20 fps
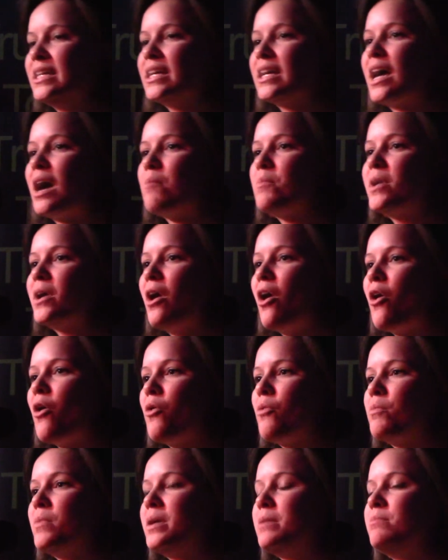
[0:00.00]
Coming
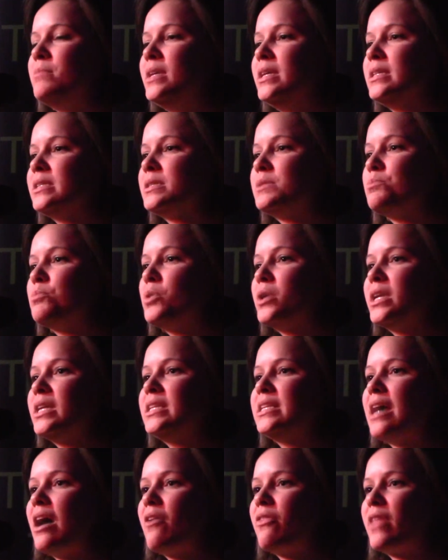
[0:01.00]
home means
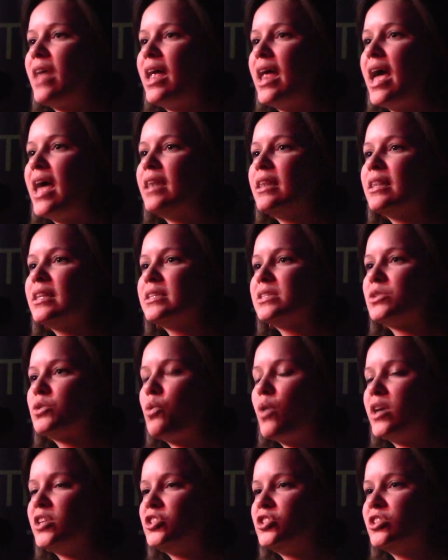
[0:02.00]
putting down that endless
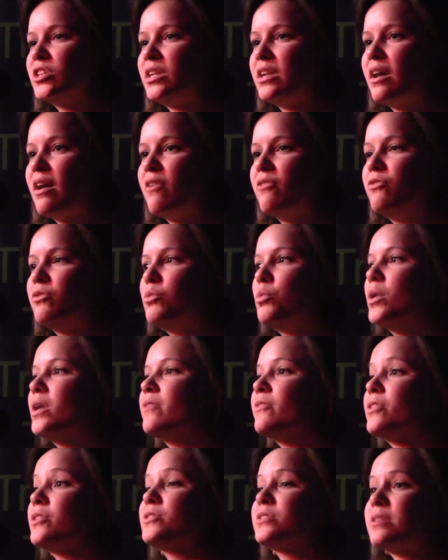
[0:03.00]
question of, what
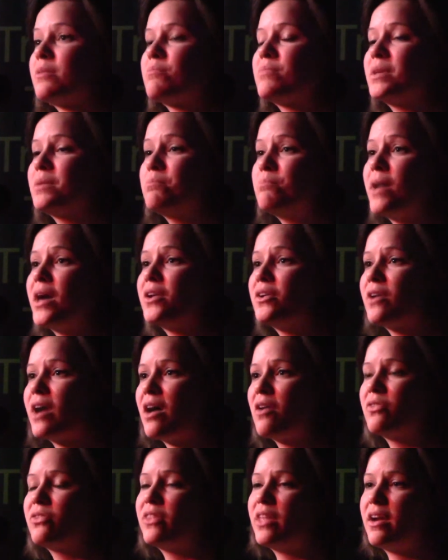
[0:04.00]
if there's something better
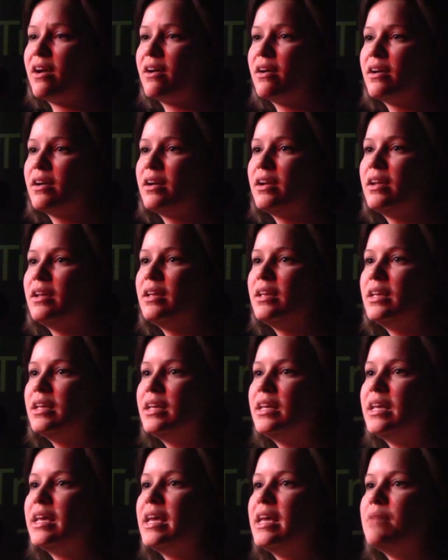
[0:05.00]
out there?
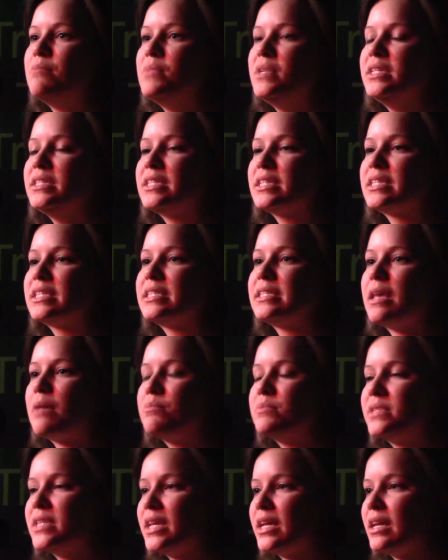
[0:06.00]
It means
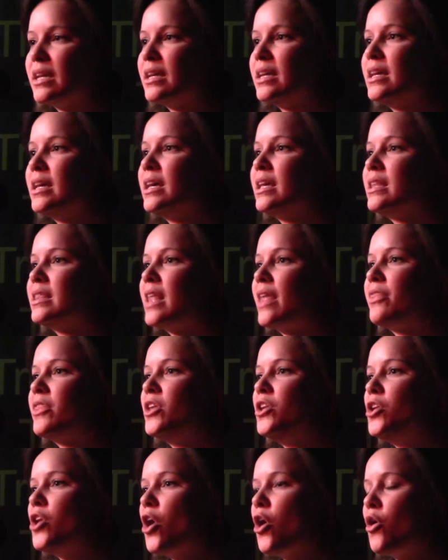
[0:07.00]
accepting that
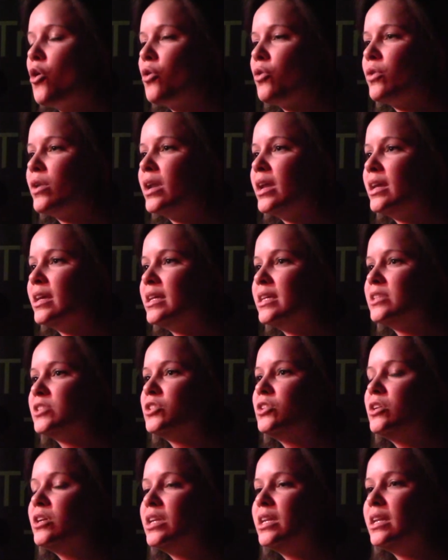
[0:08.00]
the known is
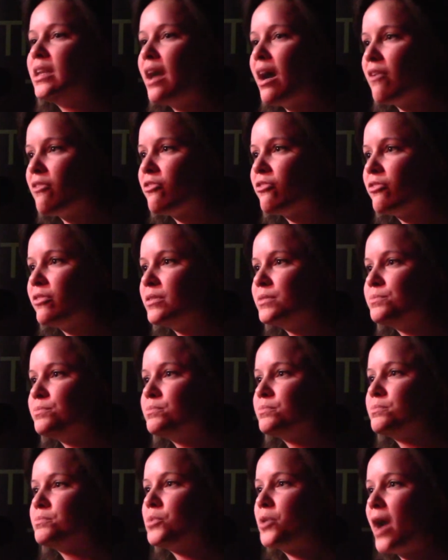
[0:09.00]
good enough,
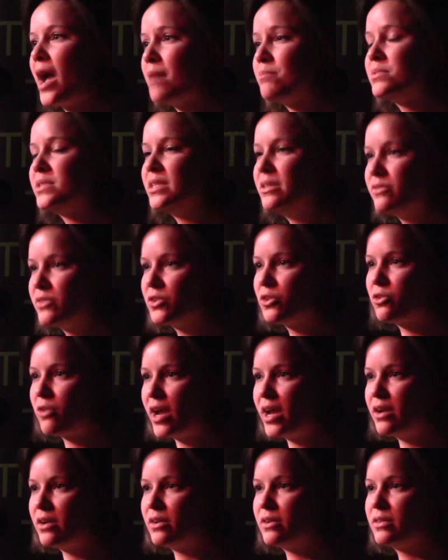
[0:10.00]
perhaps even
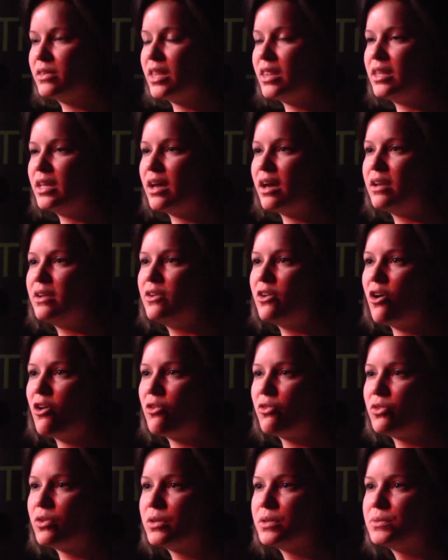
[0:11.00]
greater than the
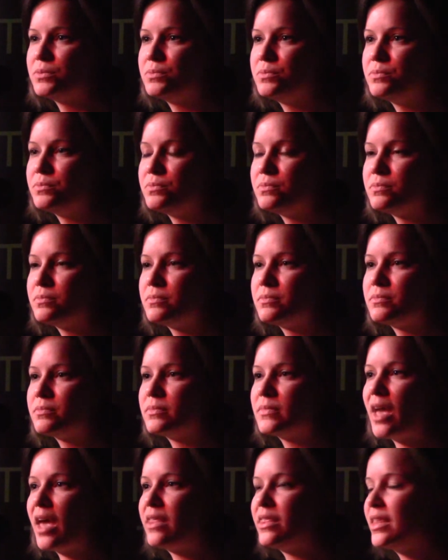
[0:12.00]
unknown.
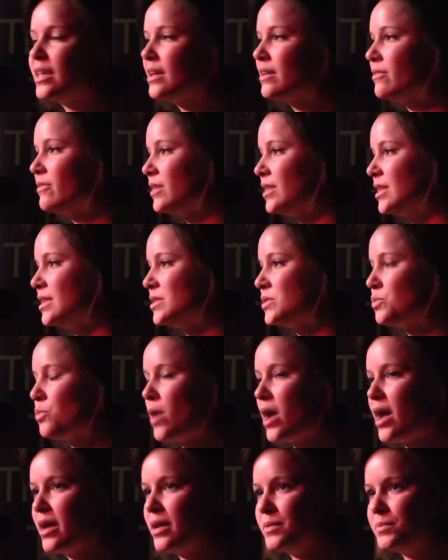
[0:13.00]
I think of it this
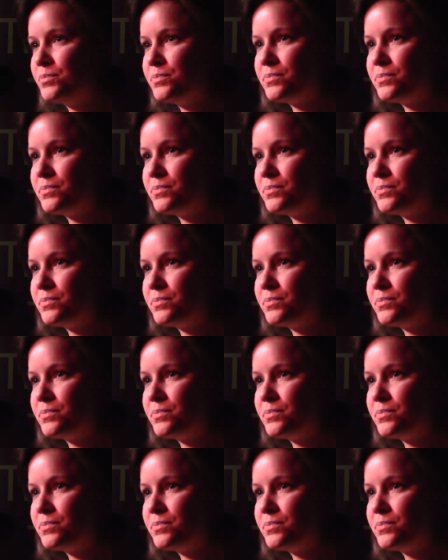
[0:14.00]
way.